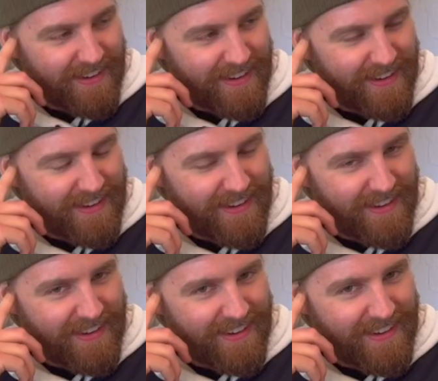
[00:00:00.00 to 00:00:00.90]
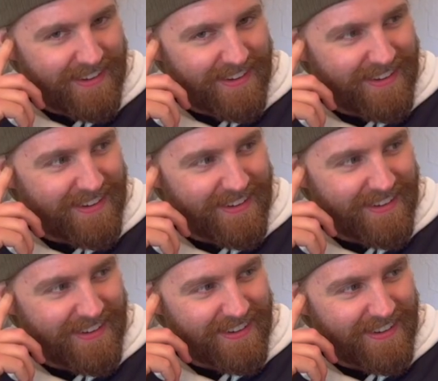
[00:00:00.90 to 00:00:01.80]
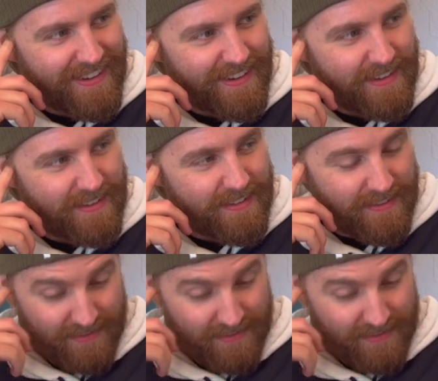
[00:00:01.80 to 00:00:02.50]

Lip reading: (silent)